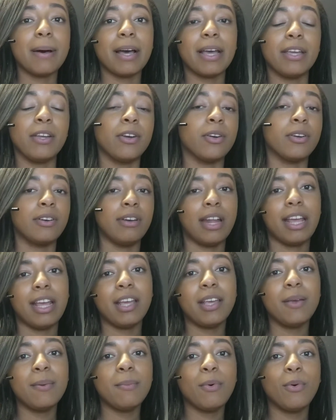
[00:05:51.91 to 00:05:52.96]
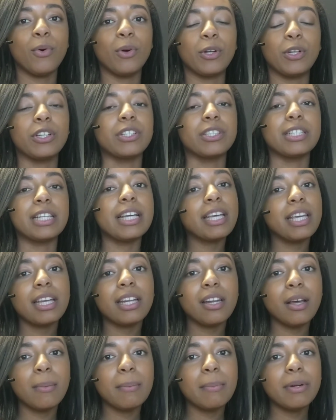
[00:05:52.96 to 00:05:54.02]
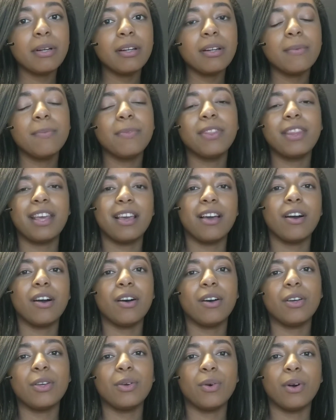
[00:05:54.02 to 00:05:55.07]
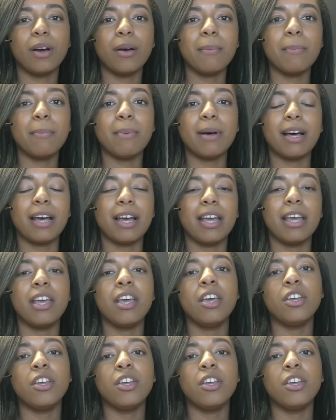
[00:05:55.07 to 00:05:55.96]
by your name or your ticket number, they call you up by